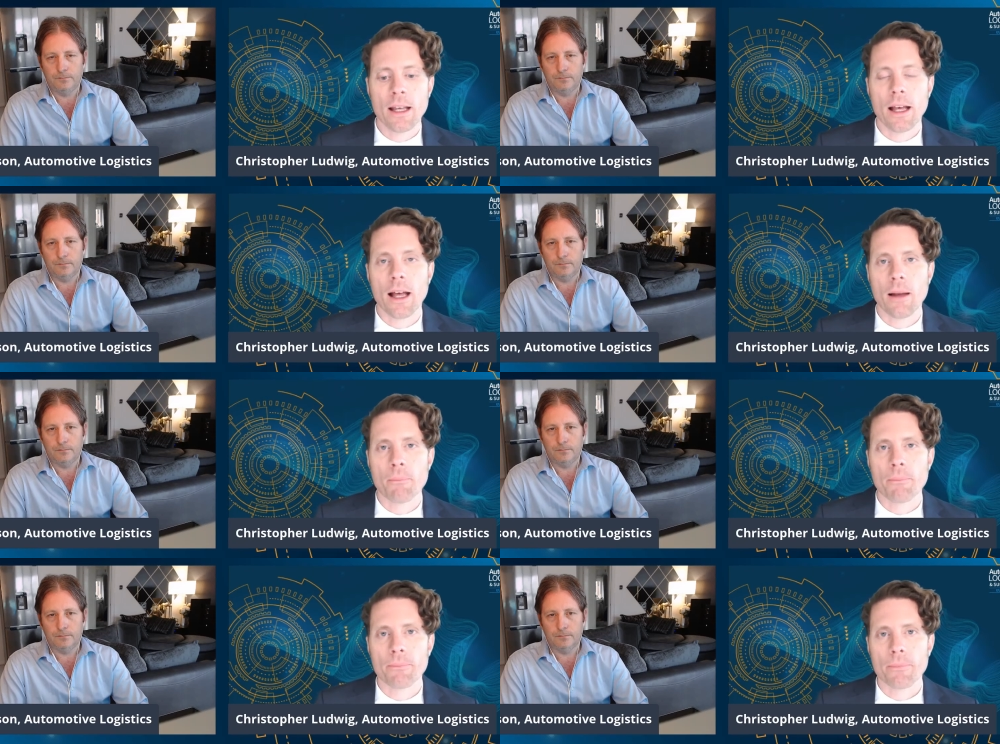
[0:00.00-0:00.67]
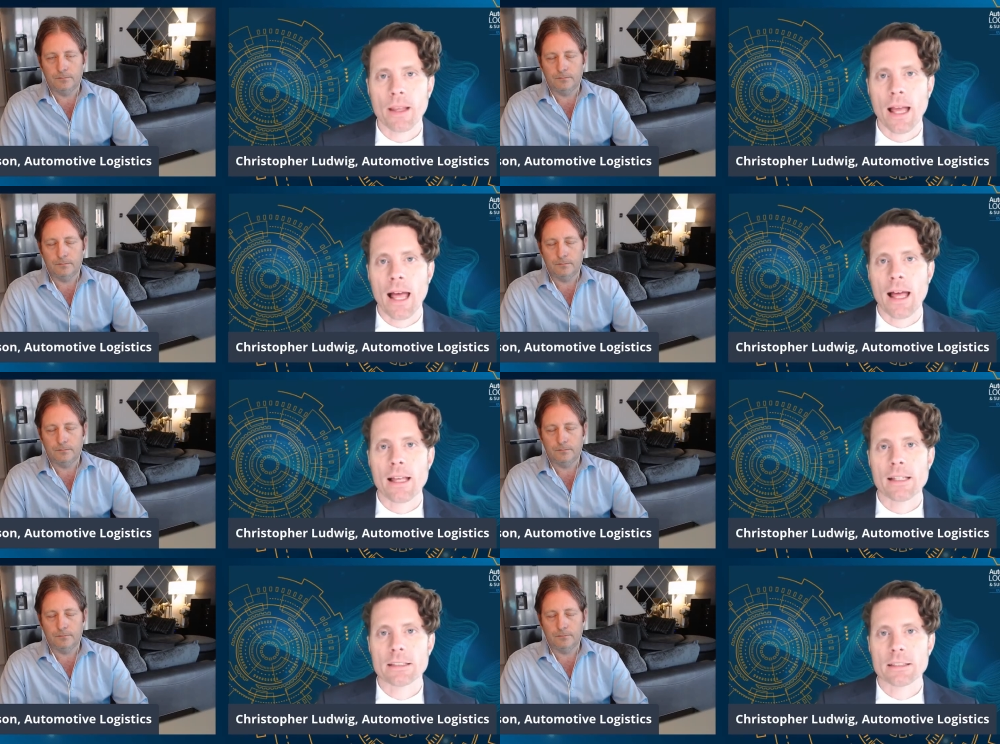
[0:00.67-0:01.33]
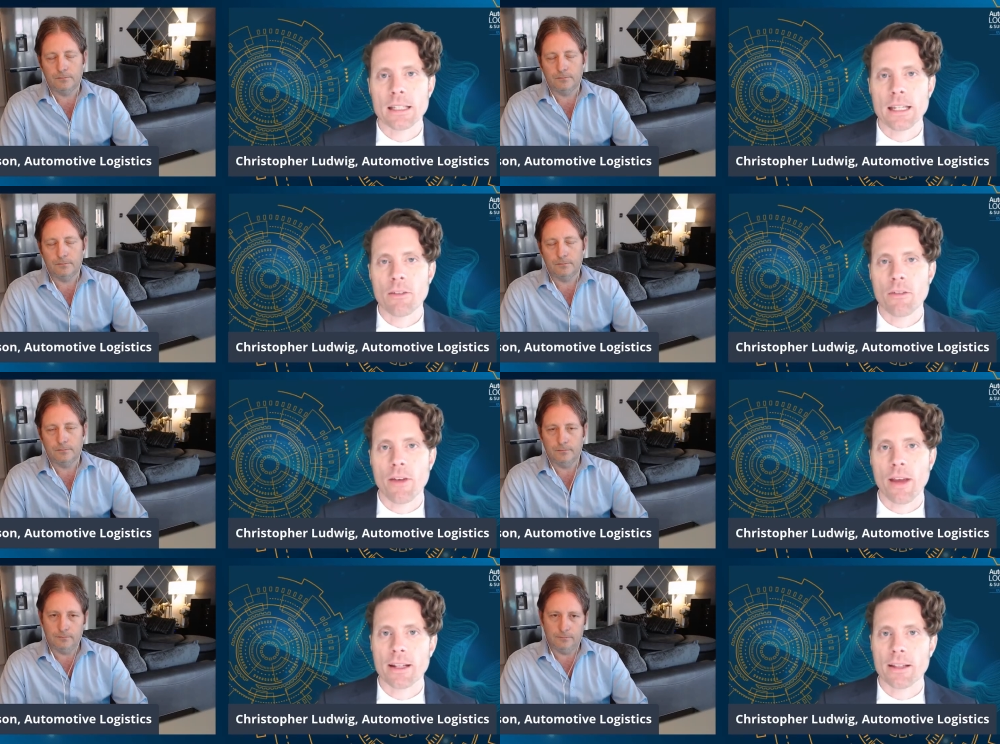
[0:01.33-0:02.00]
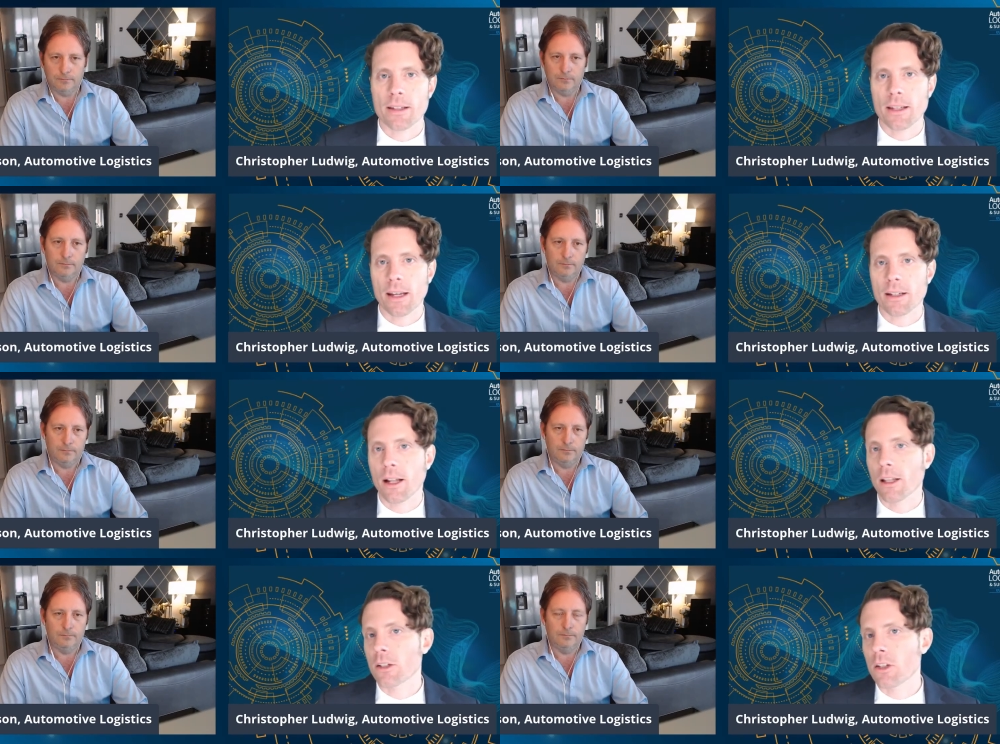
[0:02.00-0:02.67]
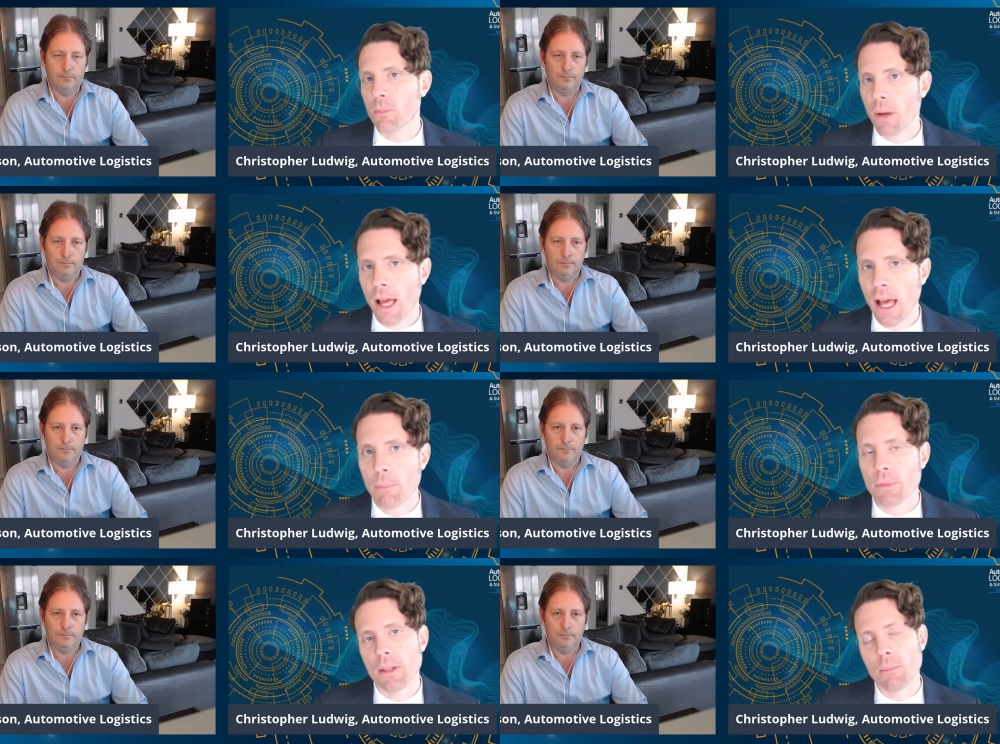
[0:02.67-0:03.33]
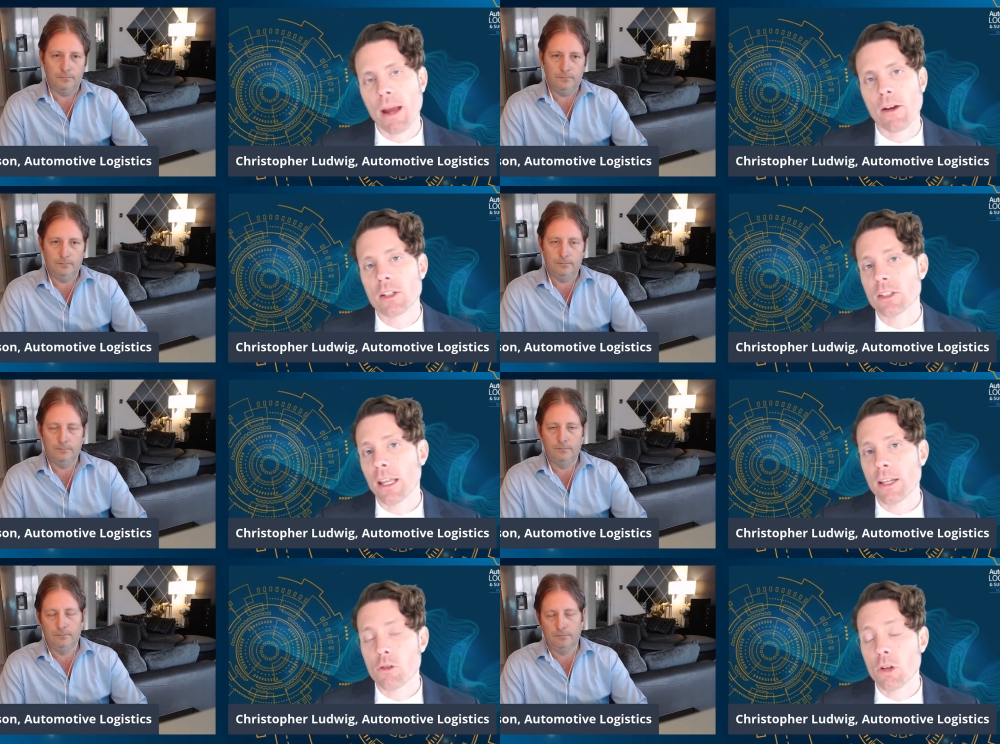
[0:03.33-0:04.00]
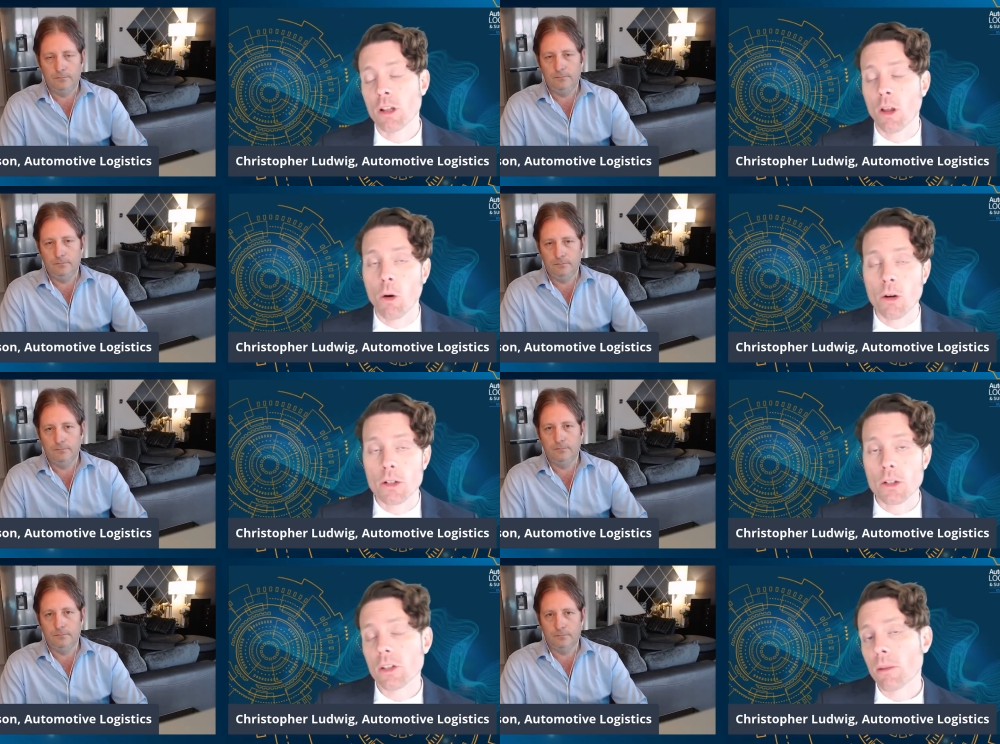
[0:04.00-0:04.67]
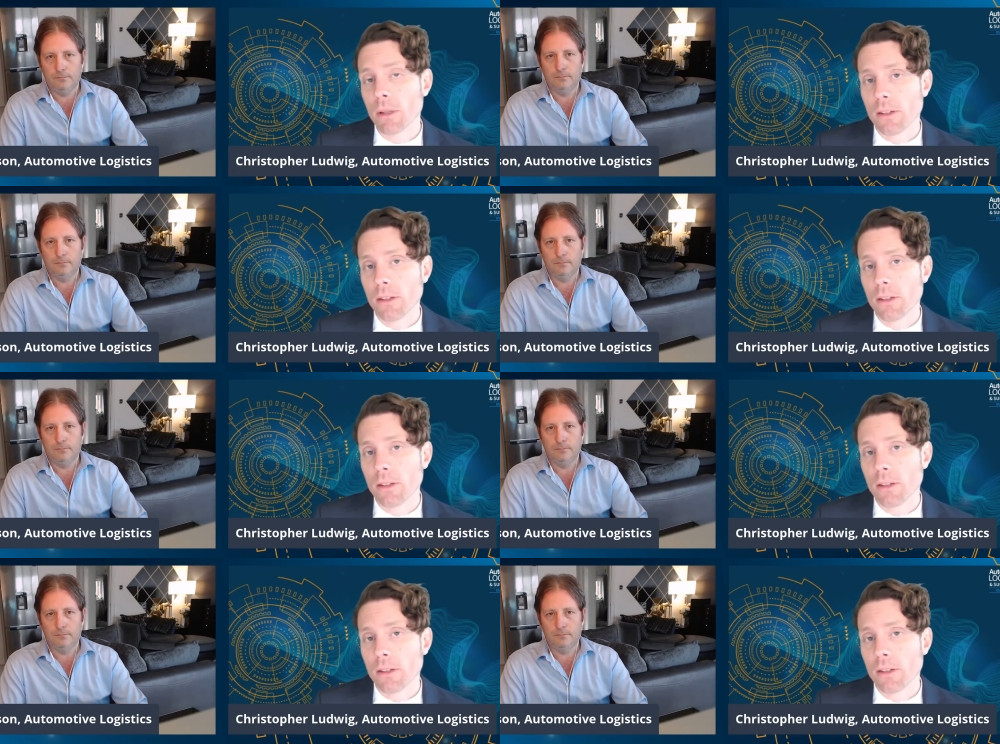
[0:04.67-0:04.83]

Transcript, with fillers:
Speaker 1: um, as in effect the technology, perhaps the barriers to entry lower to some